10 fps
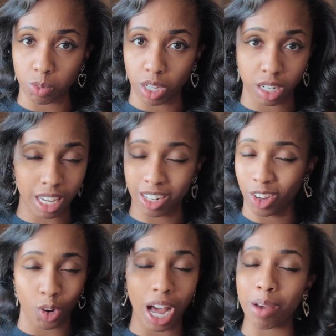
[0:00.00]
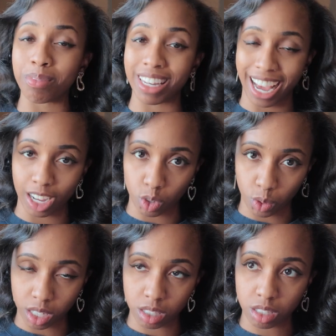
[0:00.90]
one. And no, I'm not
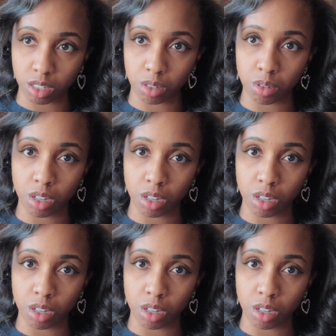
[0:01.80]
going to.